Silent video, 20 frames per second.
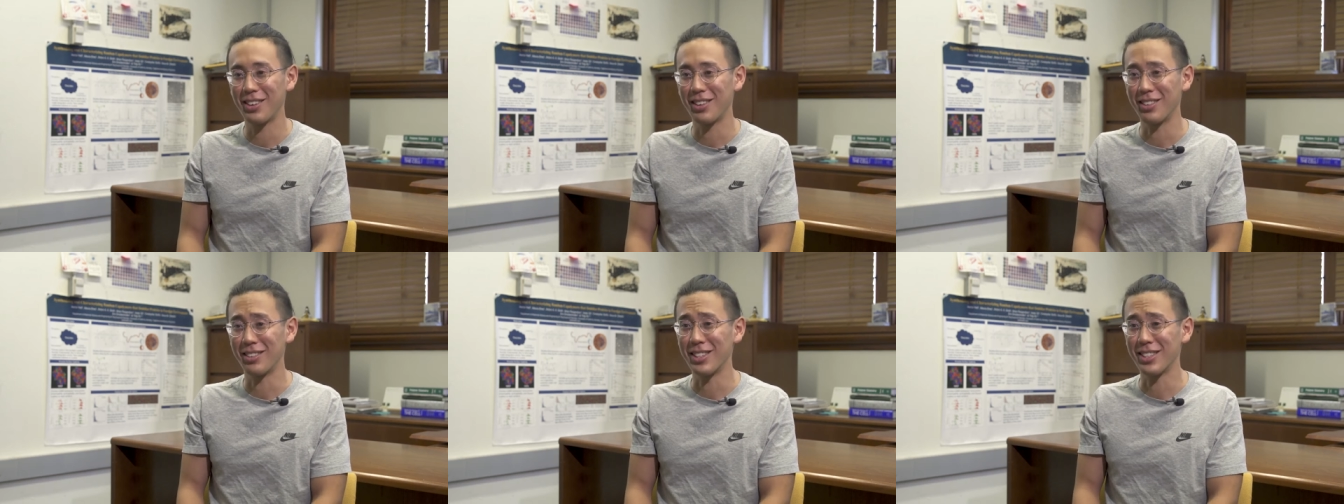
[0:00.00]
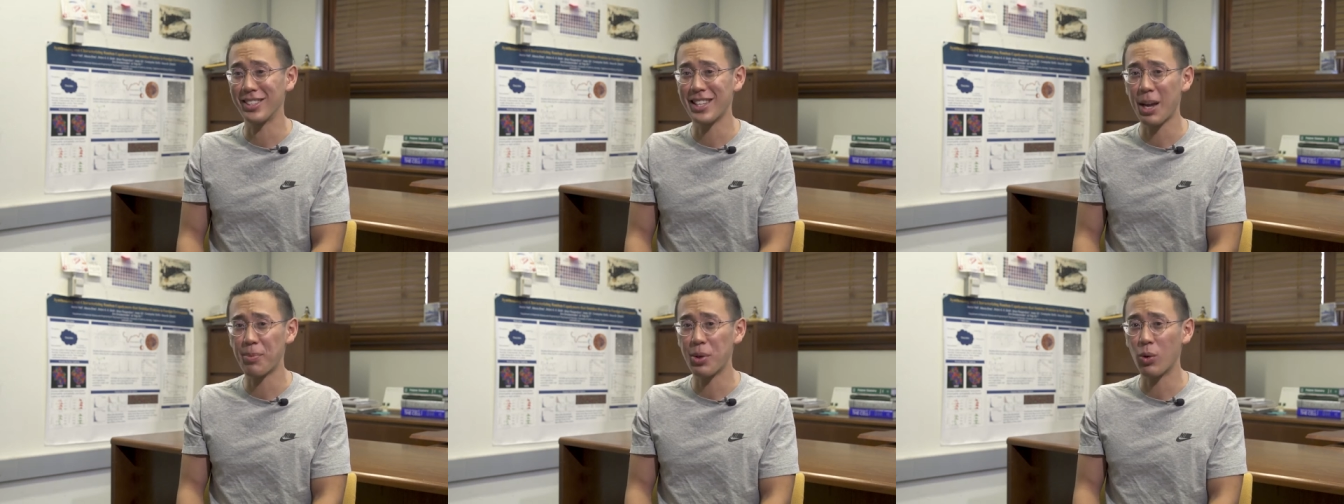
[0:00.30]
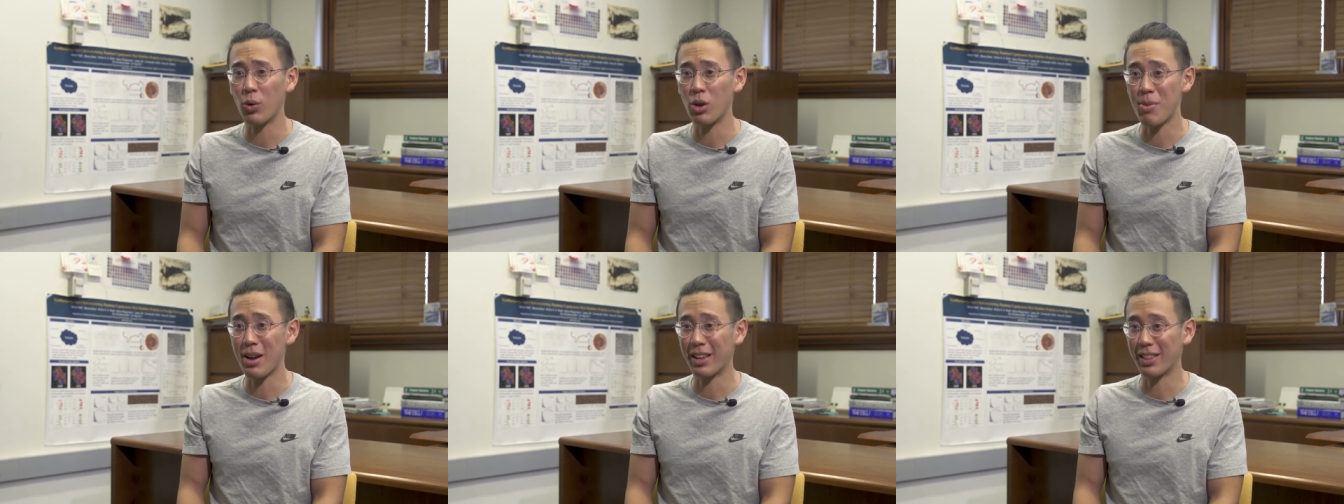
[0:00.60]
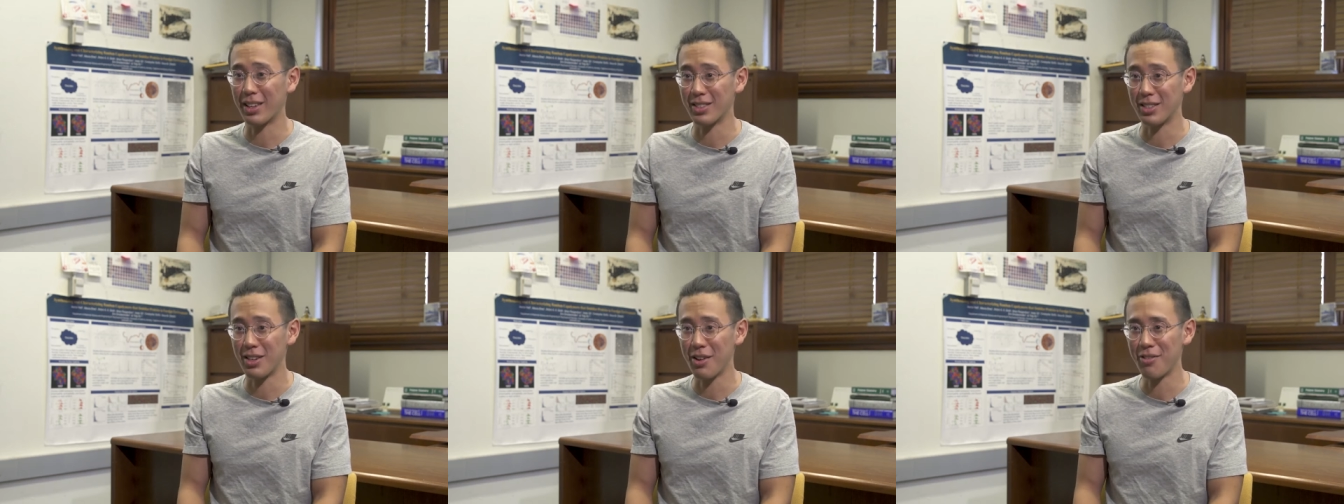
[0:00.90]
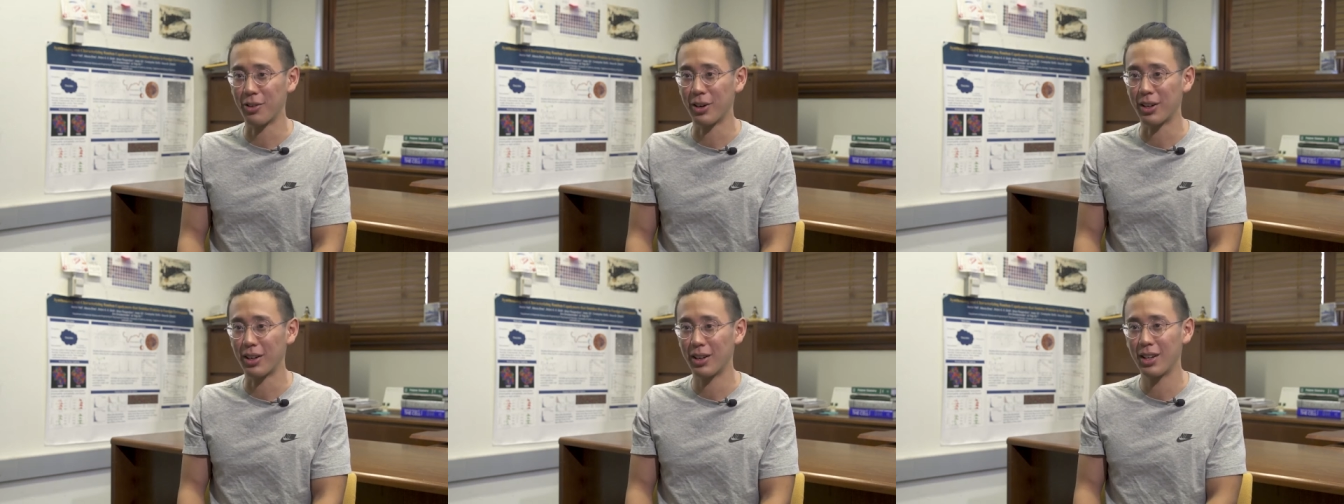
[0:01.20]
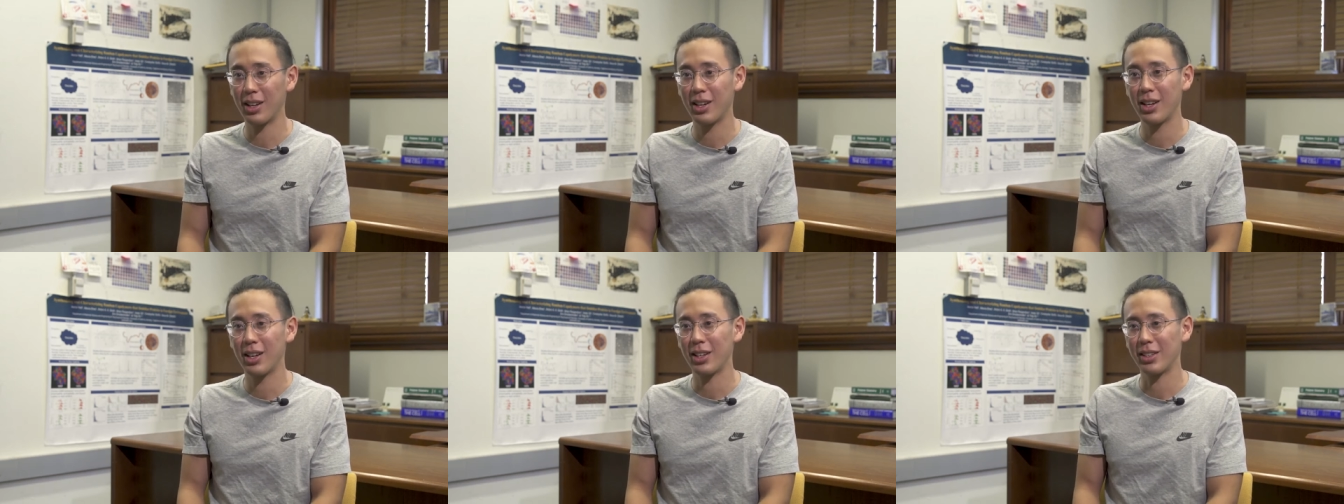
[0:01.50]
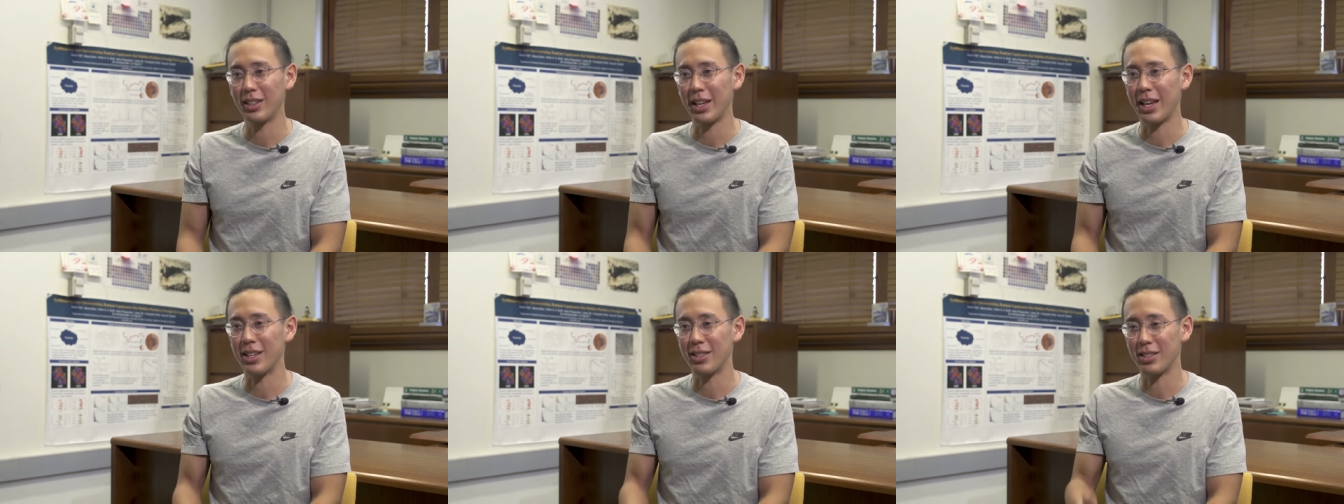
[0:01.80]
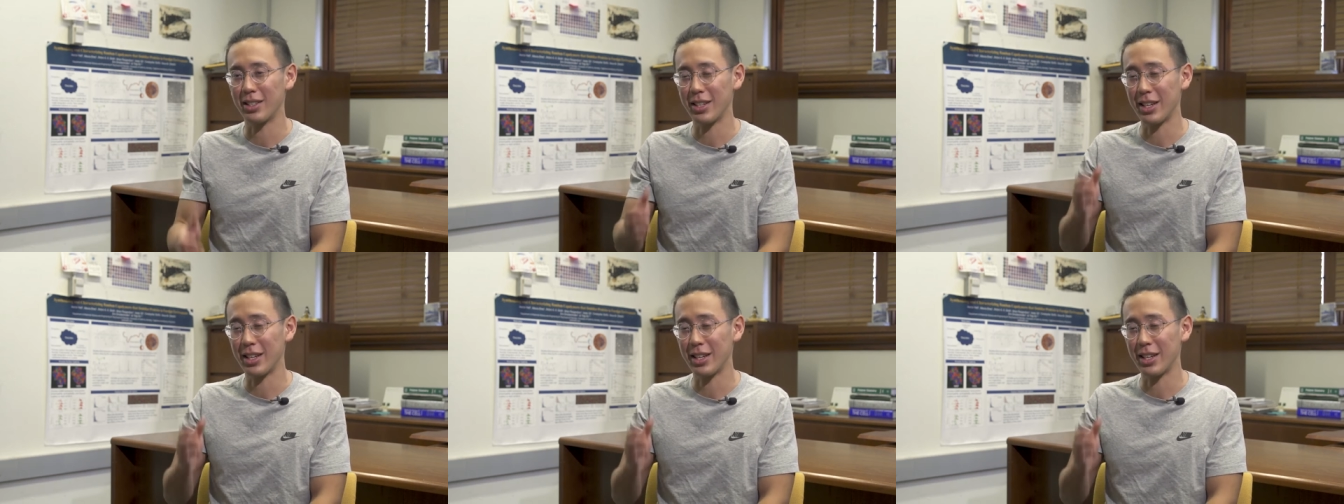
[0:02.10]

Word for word: The step that we make that's different is